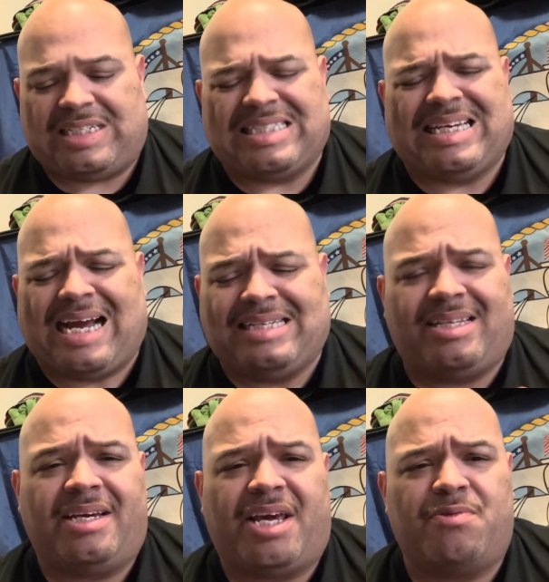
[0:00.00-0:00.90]
did I
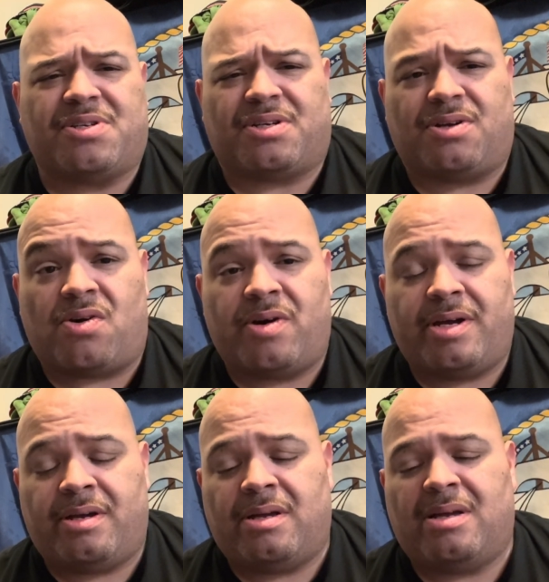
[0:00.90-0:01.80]
think he was
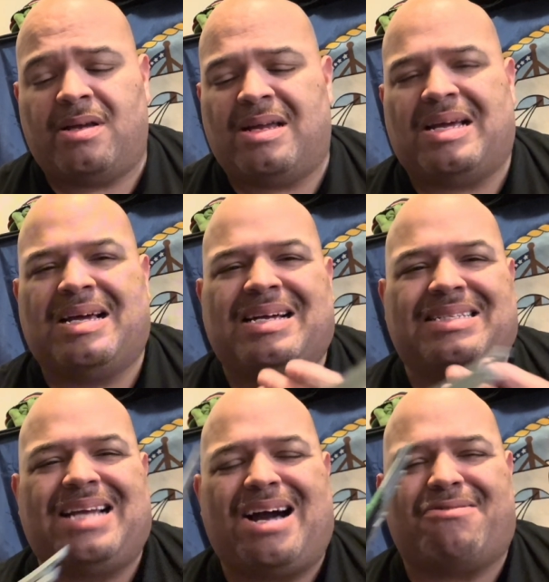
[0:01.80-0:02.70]
annoying?
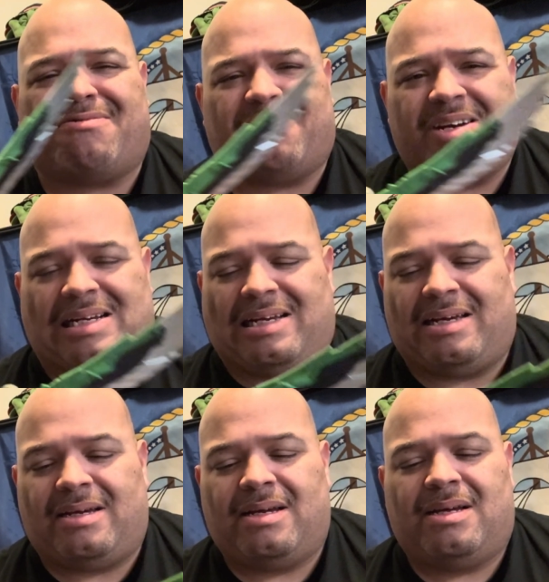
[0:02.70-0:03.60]
Not
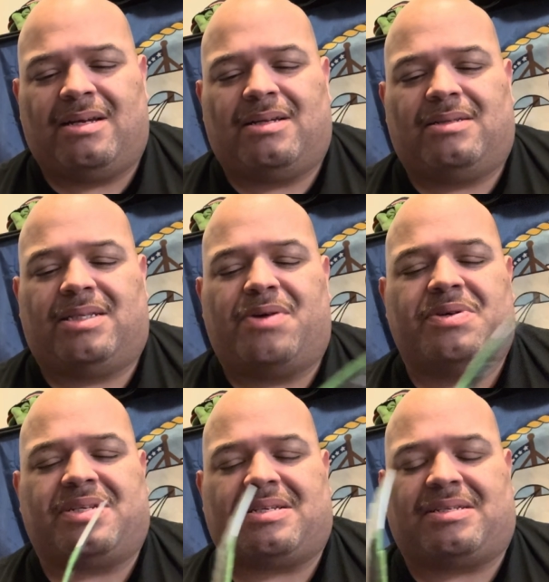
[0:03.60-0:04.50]
really. There
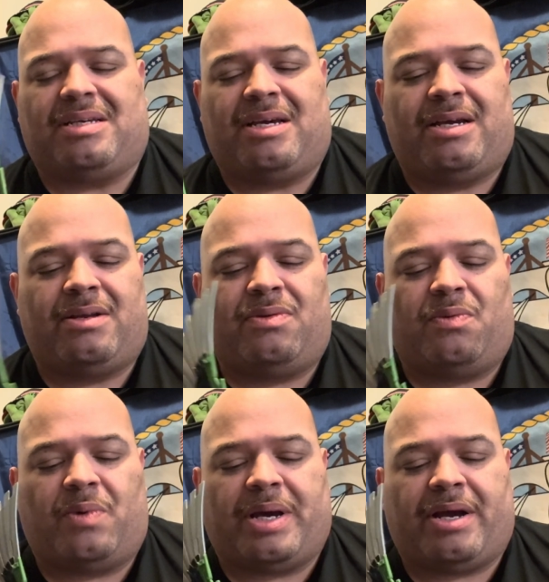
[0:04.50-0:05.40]
was a scene
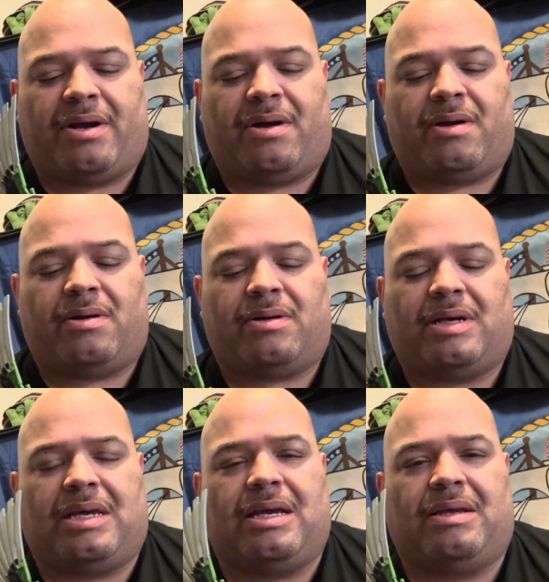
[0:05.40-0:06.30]
where
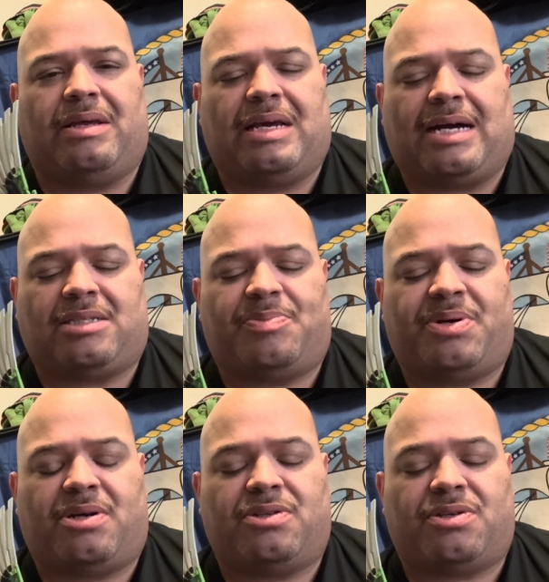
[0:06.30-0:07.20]
he got to
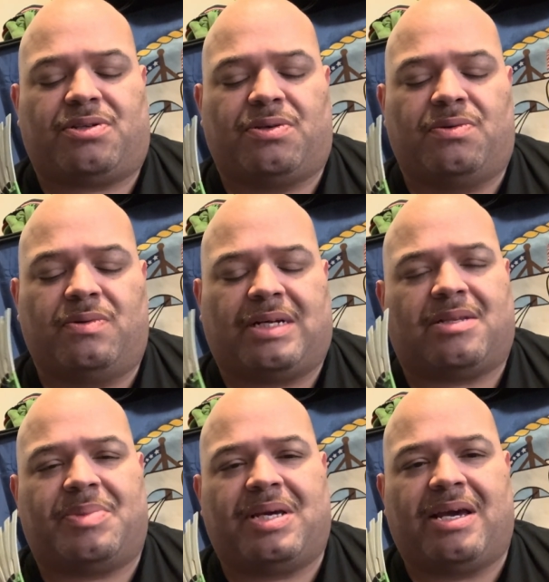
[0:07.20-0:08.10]
put on the suit at
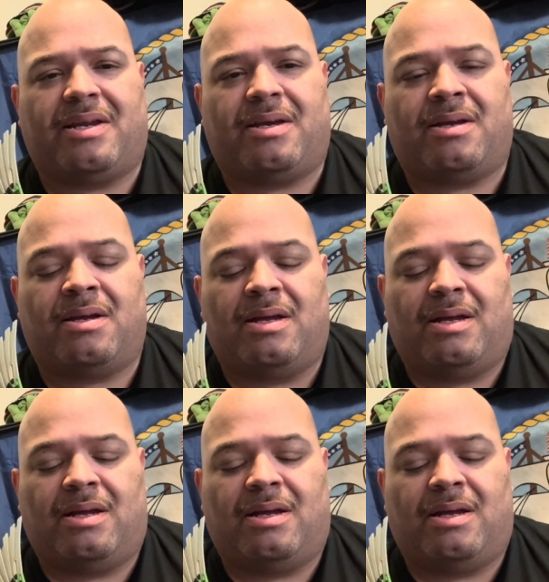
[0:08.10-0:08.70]
the beginning,